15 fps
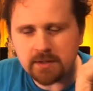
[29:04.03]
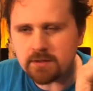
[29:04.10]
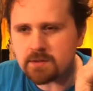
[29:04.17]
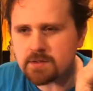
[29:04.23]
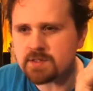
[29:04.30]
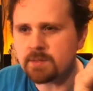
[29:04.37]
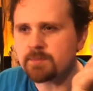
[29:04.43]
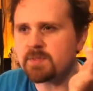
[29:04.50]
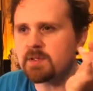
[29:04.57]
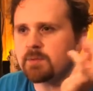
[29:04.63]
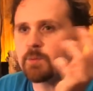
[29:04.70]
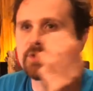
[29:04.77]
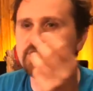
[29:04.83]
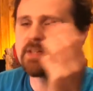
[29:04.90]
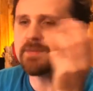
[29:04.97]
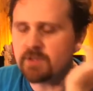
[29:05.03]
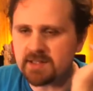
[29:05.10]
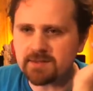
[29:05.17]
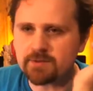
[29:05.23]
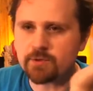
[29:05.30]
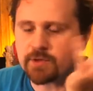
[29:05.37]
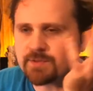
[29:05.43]
or something, which even
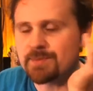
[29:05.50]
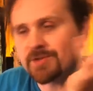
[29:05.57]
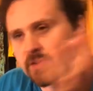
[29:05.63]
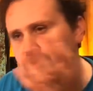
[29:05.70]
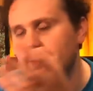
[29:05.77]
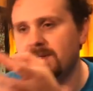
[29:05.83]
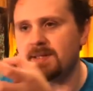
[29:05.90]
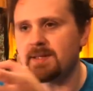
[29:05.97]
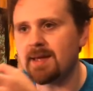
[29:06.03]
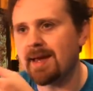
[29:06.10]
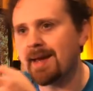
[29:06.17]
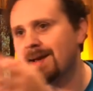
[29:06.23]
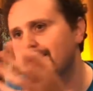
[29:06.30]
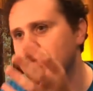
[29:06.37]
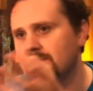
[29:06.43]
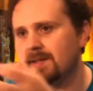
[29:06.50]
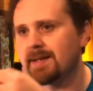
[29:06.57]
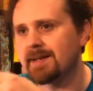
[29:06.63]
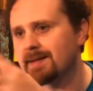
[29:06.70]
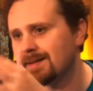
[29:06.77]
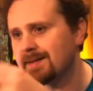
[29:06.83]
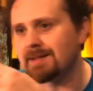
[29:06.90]
Christmas cookie has
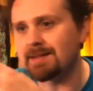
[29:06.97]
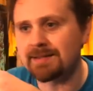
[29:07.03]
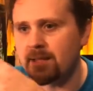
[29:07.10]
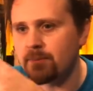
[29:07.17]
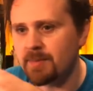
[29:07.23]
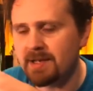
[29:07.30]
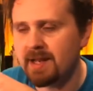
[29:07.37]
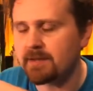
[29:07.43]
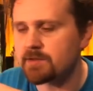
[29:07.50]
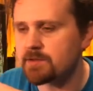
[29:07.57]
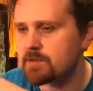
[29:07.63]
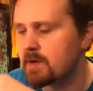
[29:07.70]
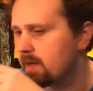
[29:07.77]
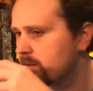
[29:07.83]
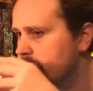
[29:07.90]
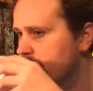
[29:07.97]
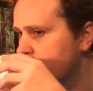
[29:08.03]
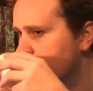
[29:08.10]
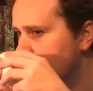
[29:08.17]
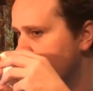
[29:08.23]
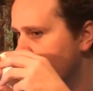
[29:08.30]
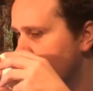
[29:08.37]
like a lemon extract thing.
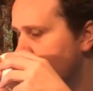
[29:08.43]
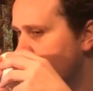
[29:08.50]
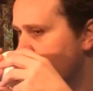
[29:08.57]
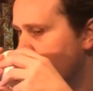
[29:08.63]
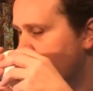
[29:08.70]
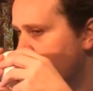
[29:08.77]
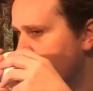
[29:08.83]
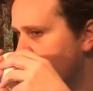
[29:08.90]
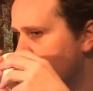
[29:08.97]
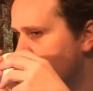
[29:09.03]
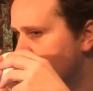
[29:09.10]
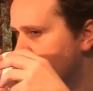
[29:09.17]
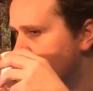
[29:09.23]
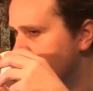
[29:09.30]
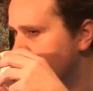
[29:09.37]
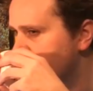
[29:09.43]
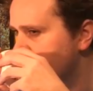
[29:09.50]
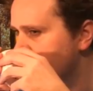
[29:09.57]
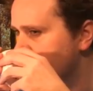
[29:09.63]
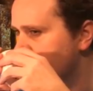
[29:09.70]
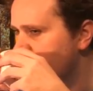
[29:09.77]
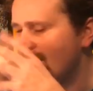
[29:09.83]
Um,
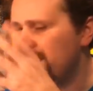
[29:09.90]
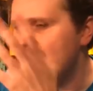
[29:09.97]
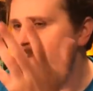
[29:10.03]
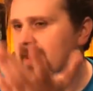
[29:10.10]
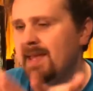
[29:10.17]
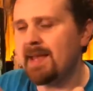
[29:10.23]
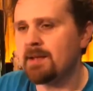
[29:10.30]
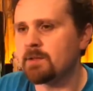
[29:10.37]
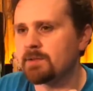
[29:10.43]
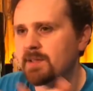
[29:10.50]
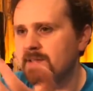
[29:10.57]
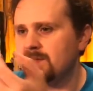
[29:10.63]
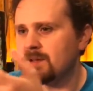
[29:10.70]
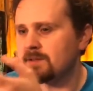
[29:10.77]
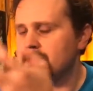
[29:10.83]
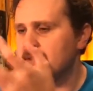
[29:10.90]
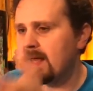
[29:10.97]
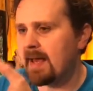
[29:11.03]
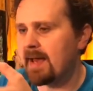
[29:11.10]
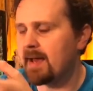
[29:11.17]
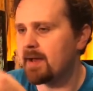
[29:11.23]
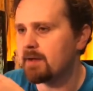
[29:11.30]
name a candle that doesn't
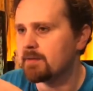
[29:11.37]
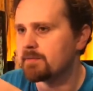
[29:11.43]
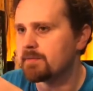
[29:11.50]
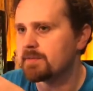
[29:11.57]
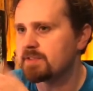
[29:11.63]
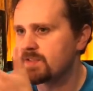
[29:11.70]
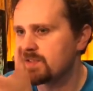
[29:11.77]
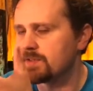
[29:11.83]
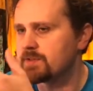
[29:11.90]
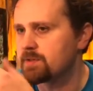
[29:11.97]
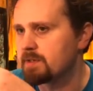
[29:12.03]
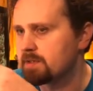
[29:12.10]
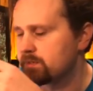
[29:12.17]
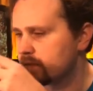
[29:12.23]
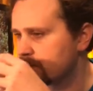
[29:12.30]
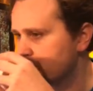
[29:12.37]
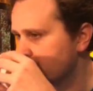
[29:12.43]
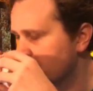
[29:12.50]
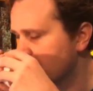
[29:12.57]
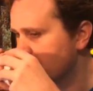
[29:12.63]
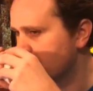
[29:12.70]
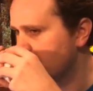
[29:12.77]
have citrus
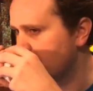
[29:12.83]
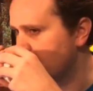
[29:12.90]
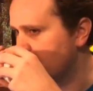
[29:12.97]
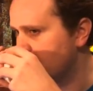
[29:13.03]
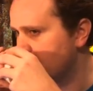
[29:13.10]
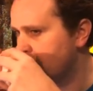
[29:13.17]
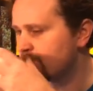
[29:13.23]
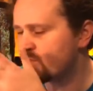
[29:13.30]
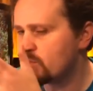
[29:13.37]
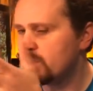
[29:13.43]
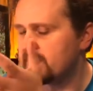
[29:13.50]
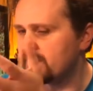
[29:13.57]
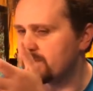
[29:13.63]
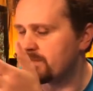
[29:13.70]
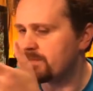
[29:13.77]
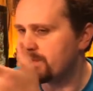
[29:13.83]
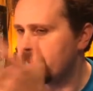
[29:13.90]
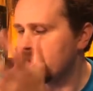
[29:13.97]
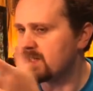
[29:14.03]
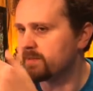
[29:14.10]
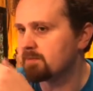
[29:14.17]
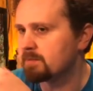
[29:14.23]
in it. I'm sure you can
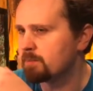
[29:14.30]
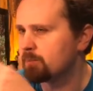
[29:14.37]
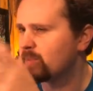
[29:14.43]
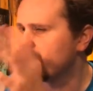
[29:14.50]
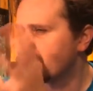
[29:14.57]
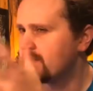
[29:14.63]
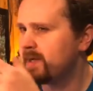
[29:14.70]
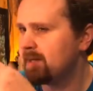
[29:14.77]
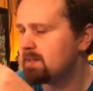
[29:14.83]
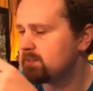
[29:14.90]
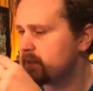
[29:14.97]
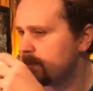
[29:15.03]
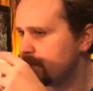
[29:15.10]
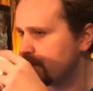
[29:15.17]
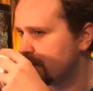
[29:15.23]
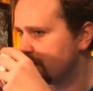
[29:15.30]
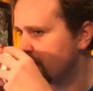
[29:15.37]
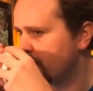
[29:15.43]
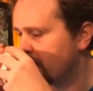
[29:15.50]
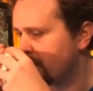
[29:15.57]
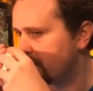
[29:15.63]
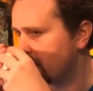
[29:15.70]
think of them, but they're not as easy as you
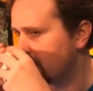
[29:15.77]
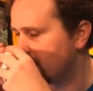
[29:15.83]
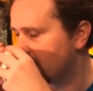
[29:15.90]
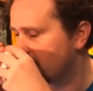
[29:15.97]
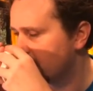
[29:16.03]
might think.